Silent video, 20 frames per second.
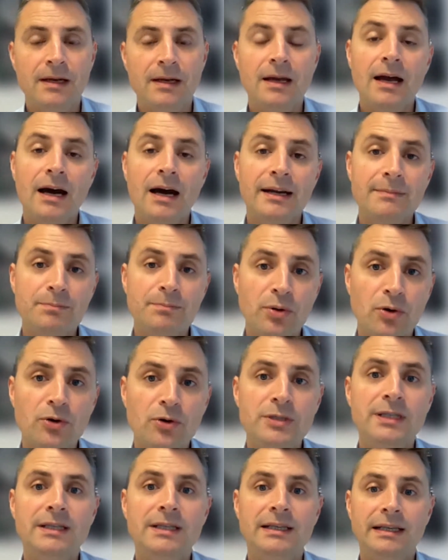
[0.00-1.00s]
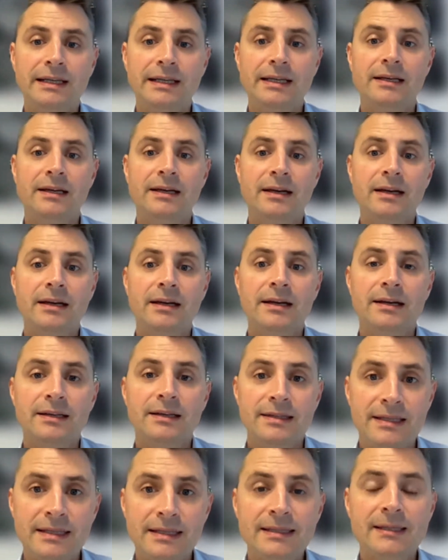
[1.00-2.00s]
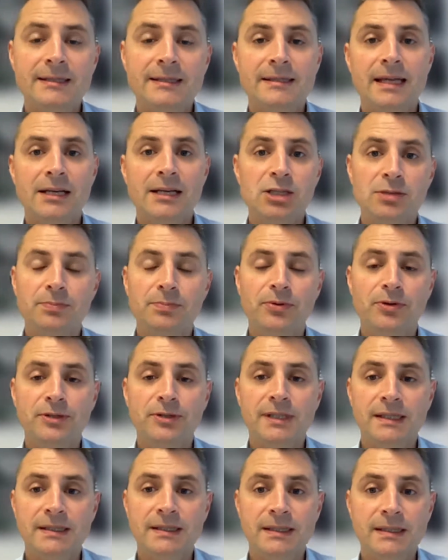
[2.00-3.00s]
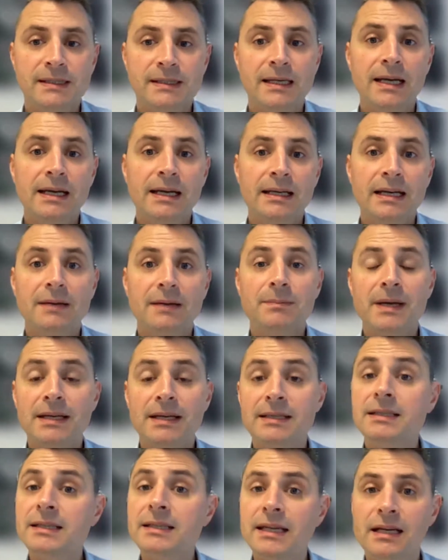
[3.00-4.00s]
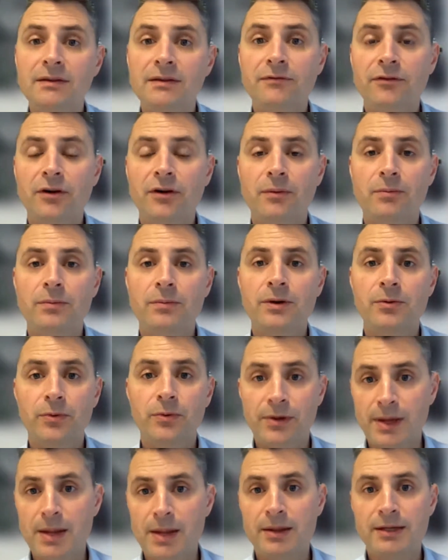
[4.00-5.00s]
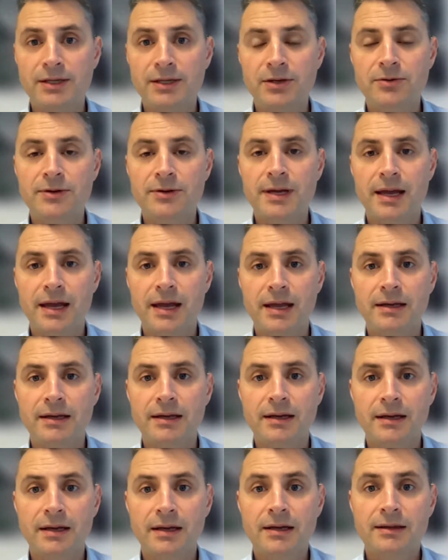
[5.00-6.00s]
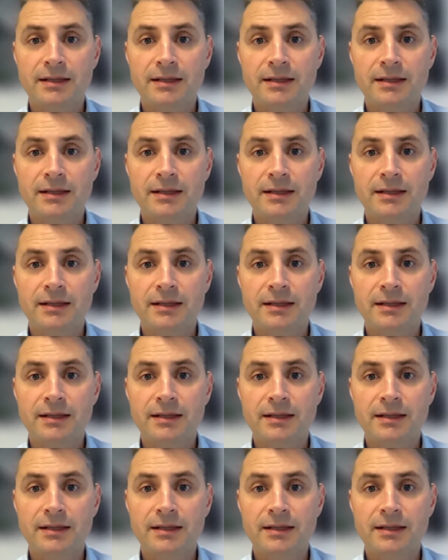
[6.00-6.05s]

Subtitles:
And importantly, these extension processes can be undertaken from within the UK.